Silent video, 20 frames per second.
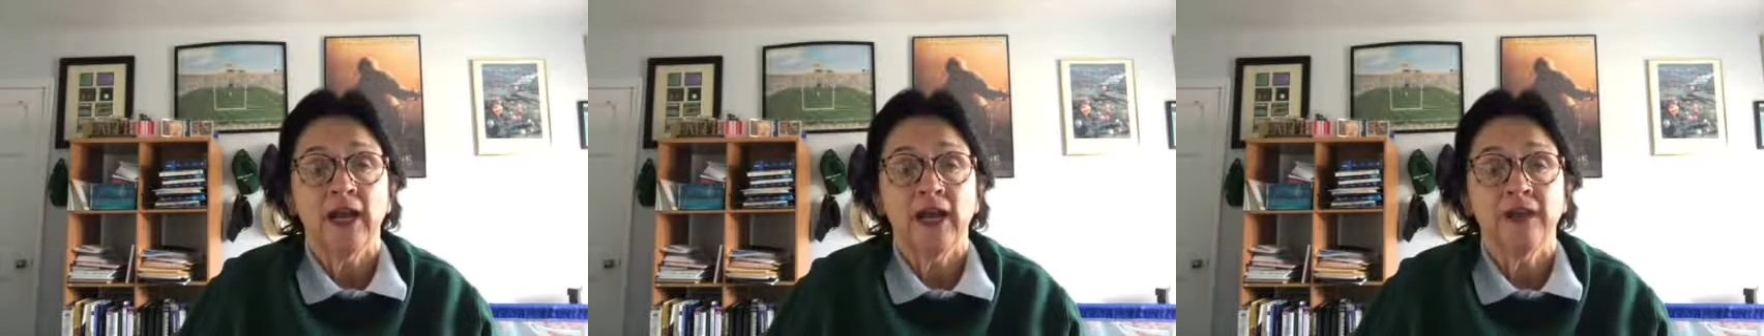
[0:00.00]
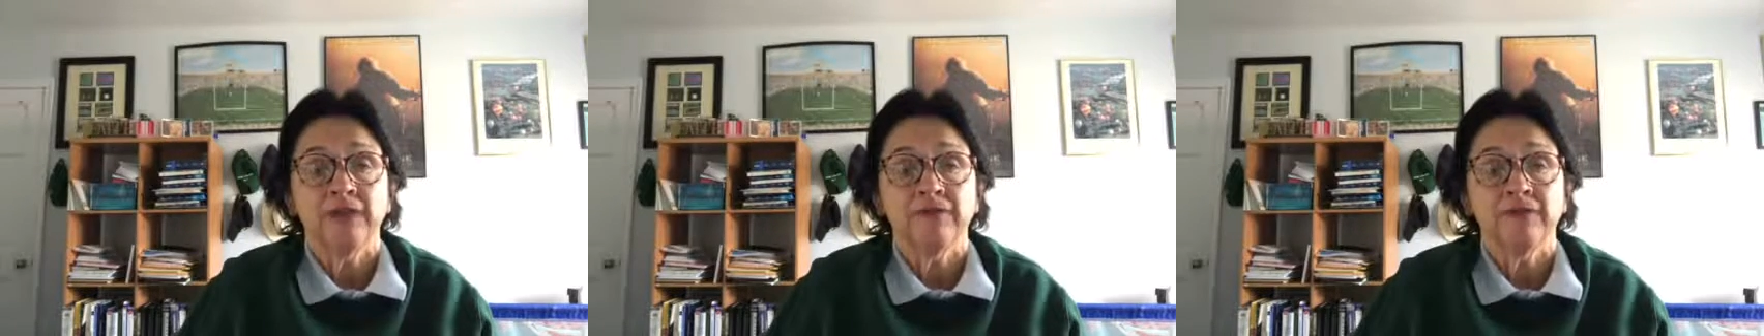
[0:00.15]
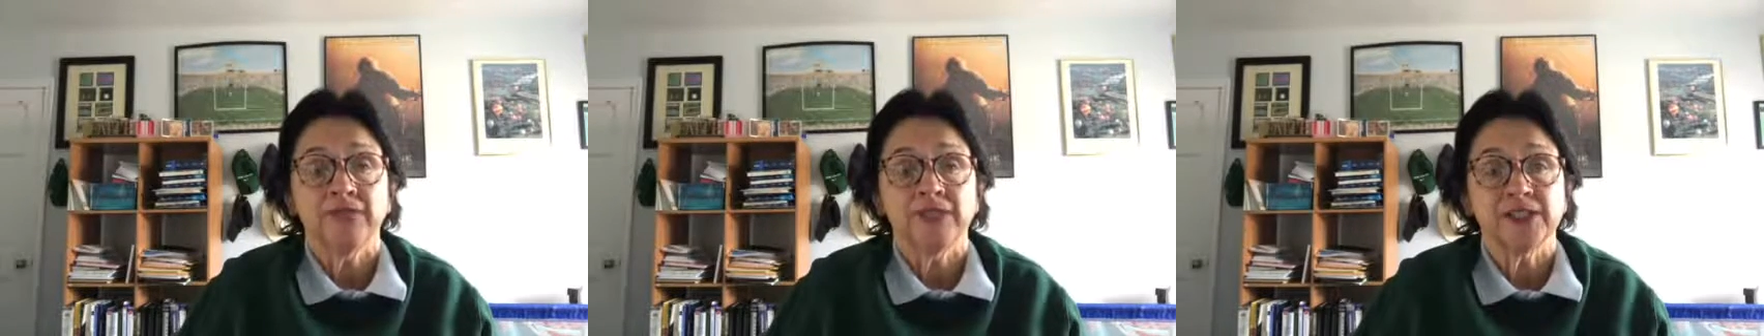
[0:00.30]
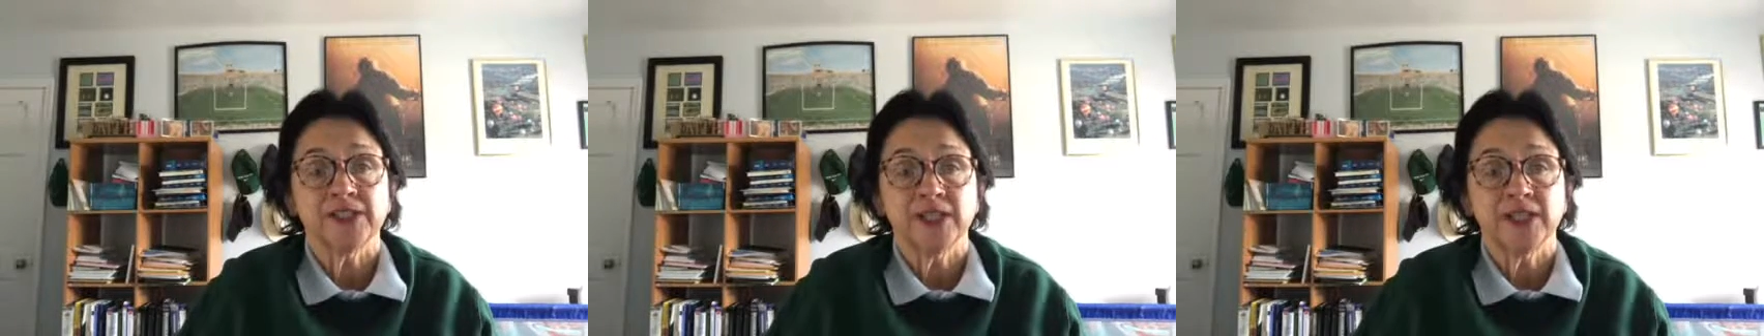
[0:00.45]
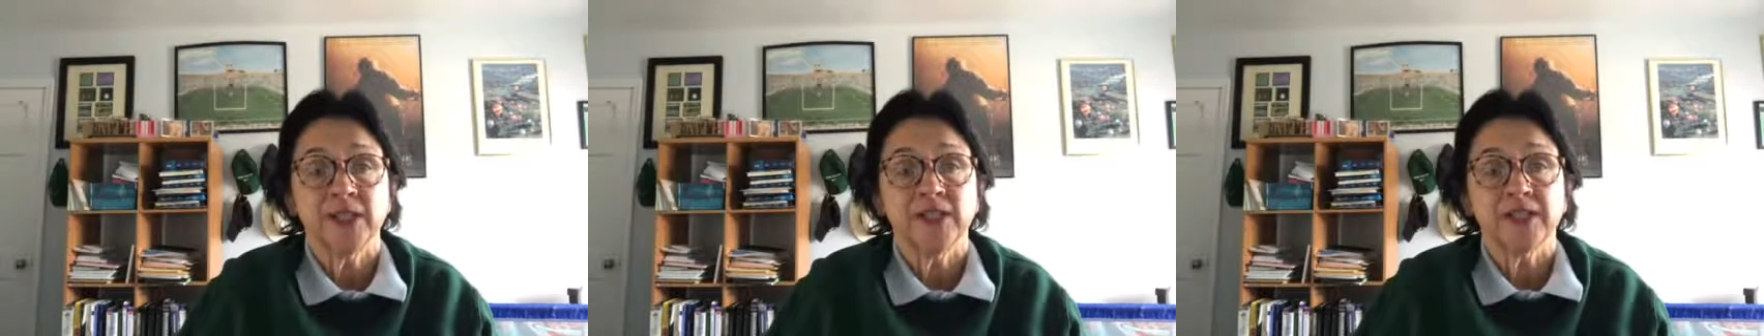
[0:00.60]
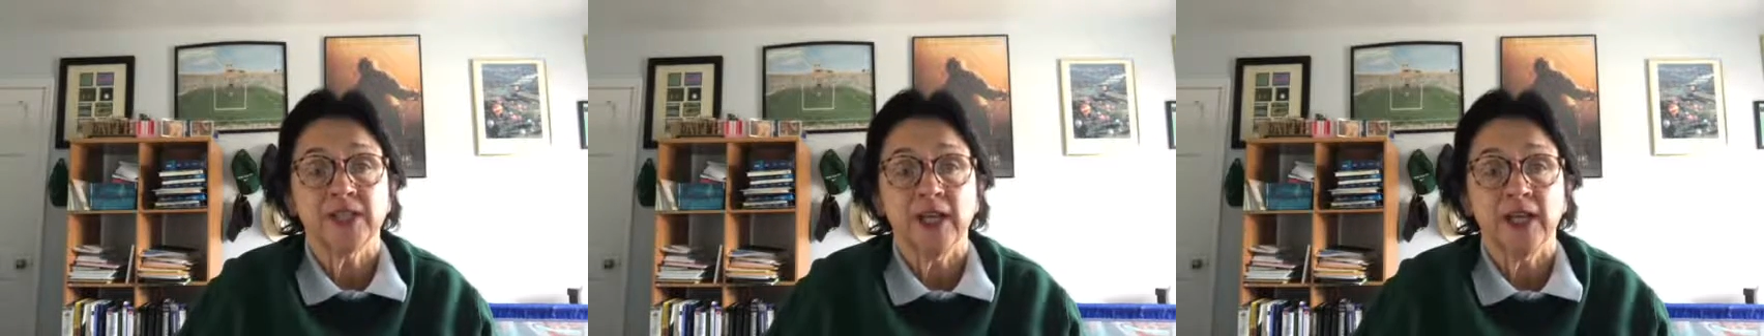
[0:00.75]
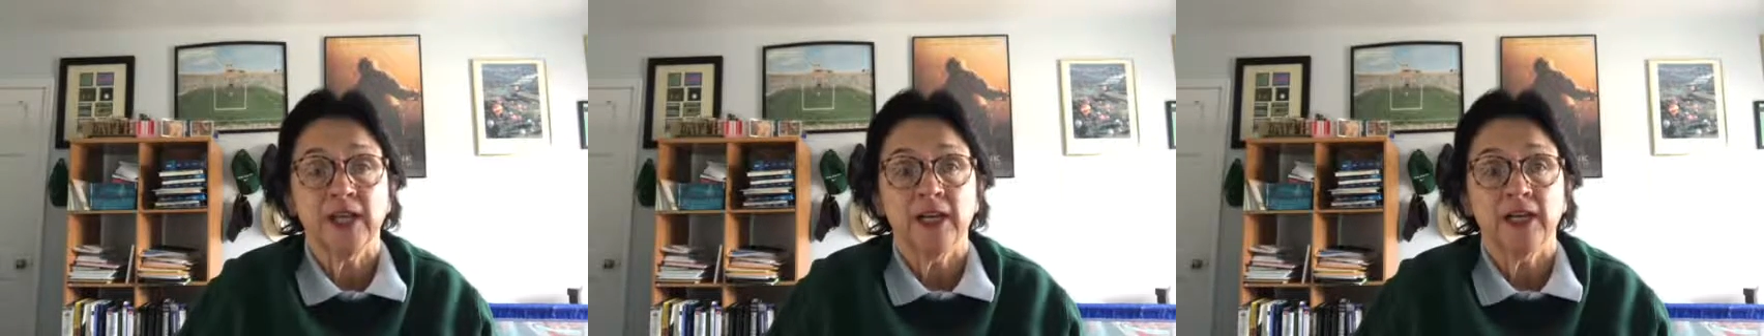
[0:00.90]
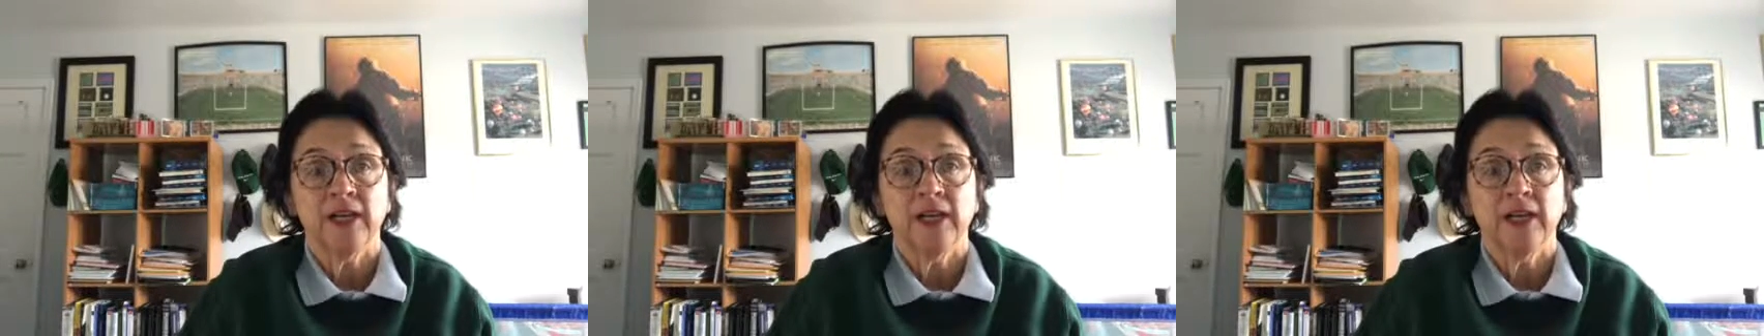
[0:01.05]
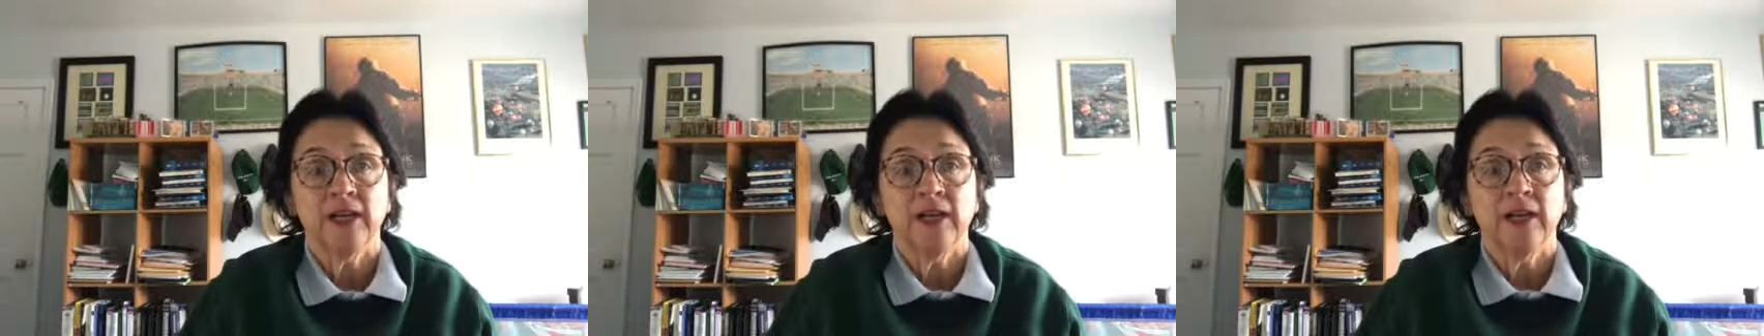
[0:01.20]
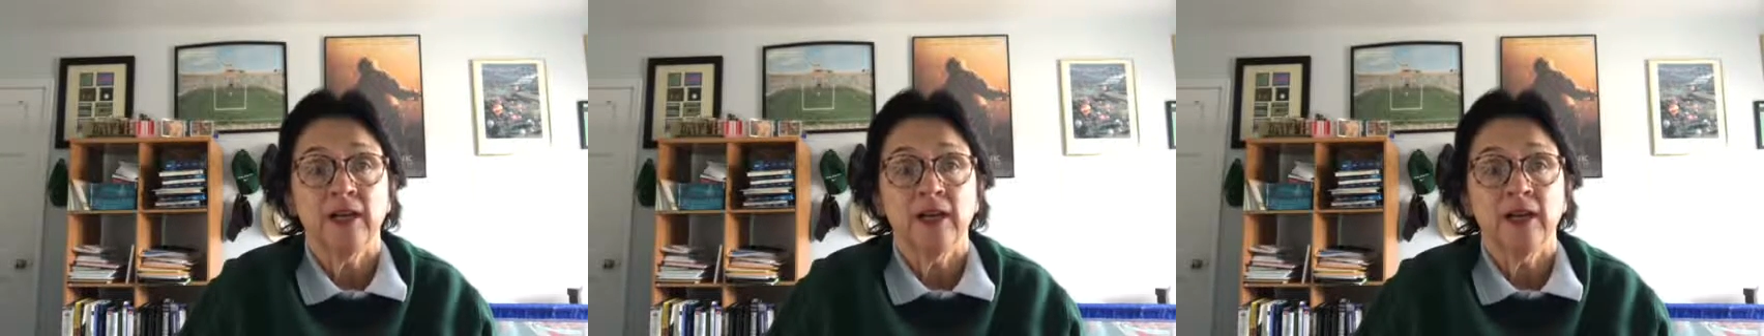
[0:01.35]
have facilitated